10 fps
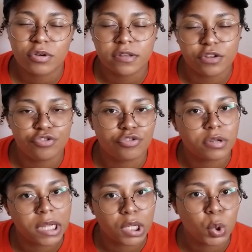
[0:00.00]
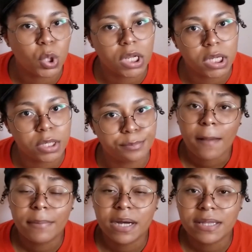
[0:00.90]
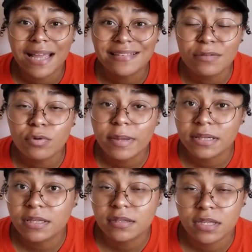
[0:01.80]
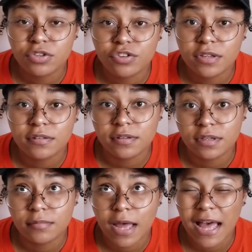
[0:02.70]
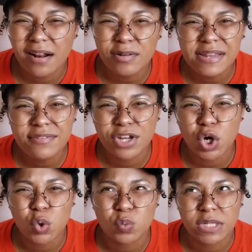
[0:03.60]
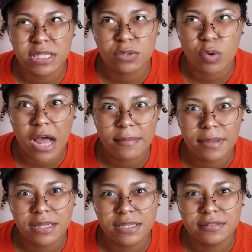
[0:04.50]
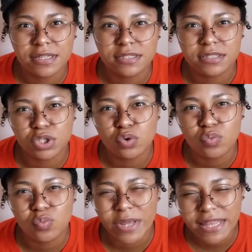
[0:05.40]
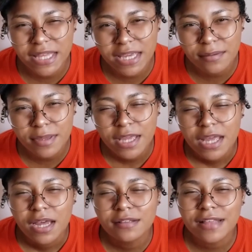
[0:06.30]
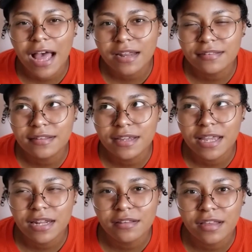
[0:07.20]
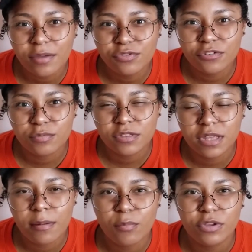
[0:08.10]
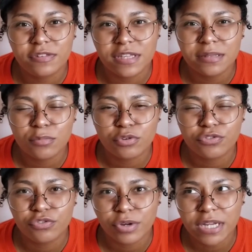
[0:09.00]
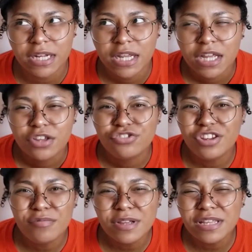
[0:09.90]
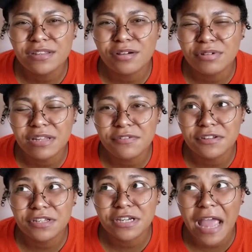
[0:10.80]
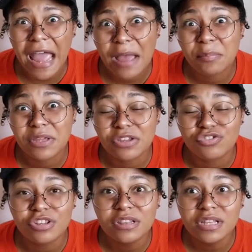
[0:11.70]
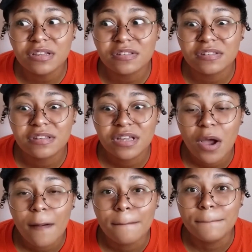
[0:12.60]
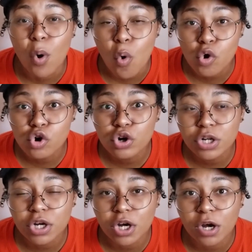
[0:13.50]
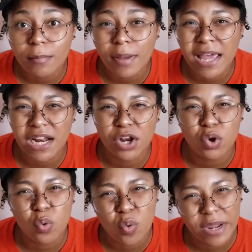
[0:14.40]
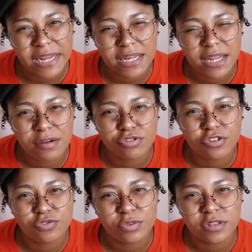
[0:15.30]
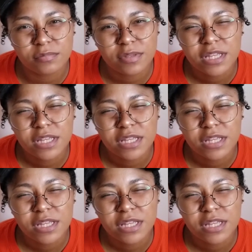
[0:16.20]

because they show like a little clip. But that's it with Melisa and cheating to him. I don't even know really why Melisa is still with him. Because honestly, anytime she's with him and we see them on screen, she really don't even look happy. She looks bored and annoyed every time she's with him.